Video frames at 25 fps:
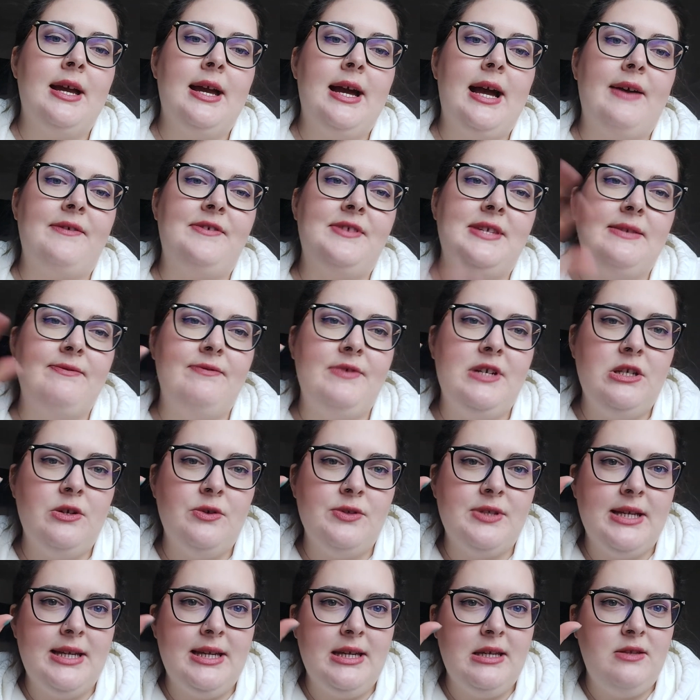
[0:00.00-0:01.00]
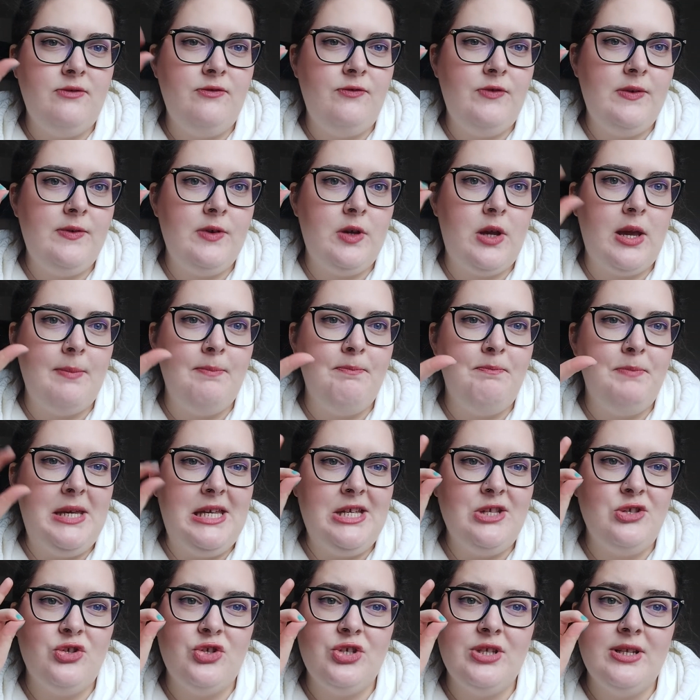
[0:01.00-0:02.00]
I've seen videos that if you can
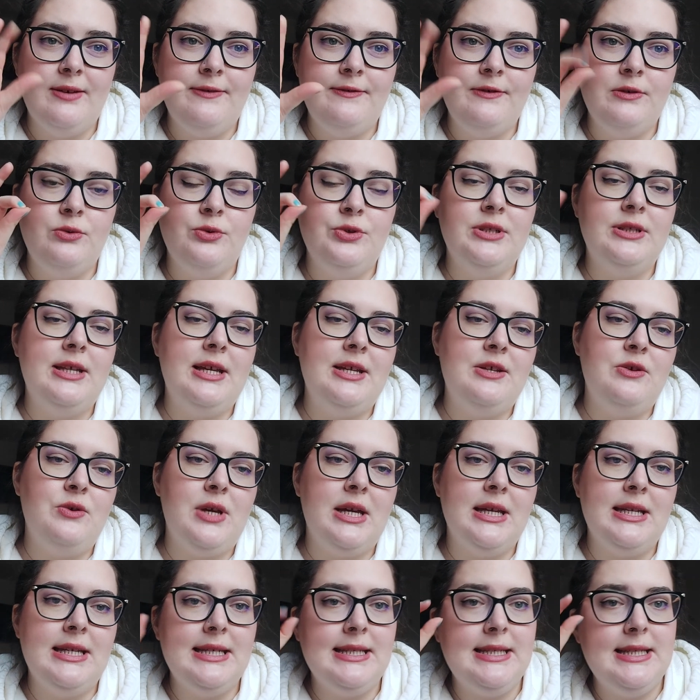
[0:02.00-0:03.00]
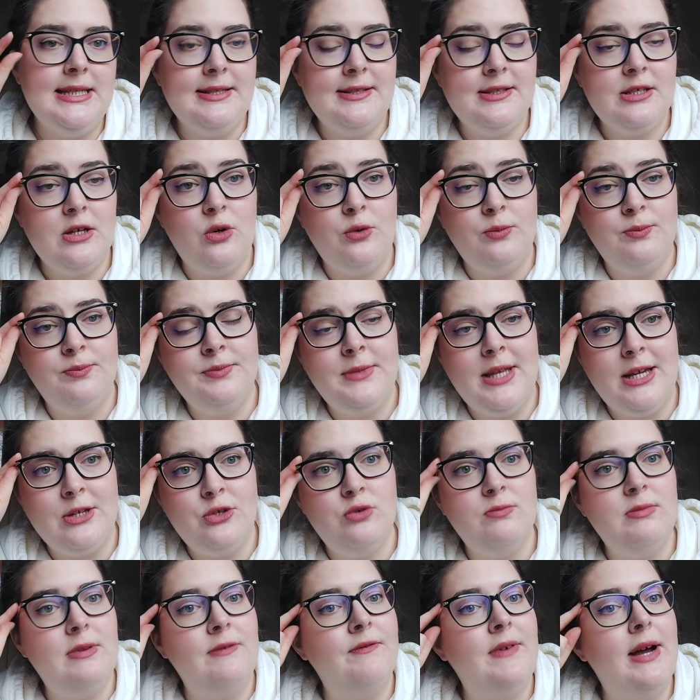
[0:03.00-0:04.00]
pinch the food, then you can eat it, so that
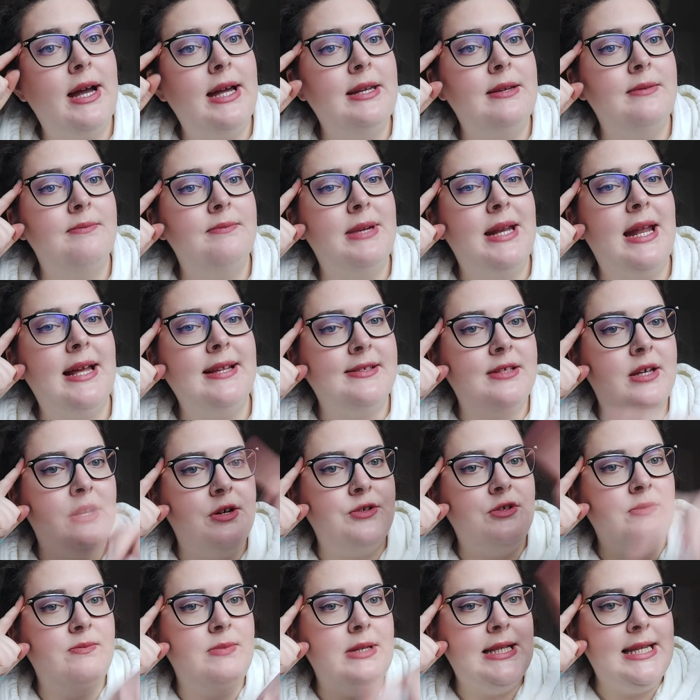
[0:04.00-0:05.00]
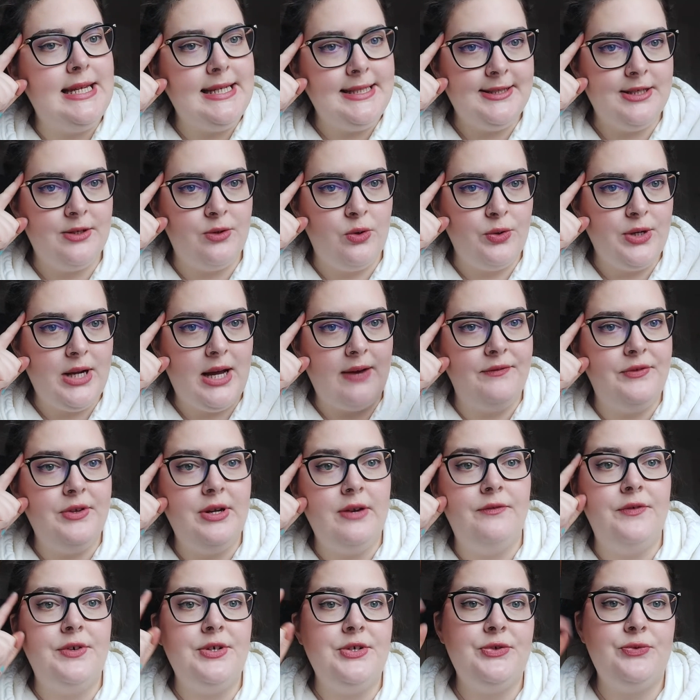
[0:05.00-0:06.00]
should be fine. But that's going to be later on after the
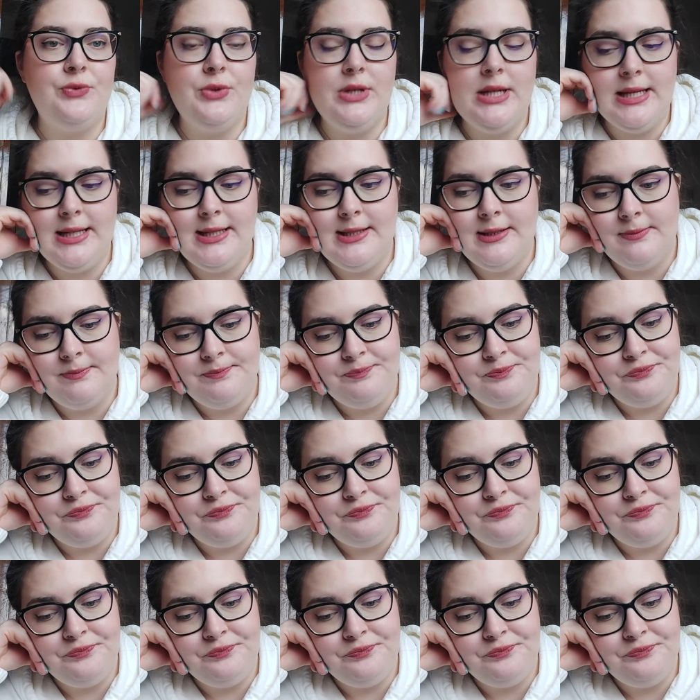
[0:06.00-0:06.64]
first 3 days.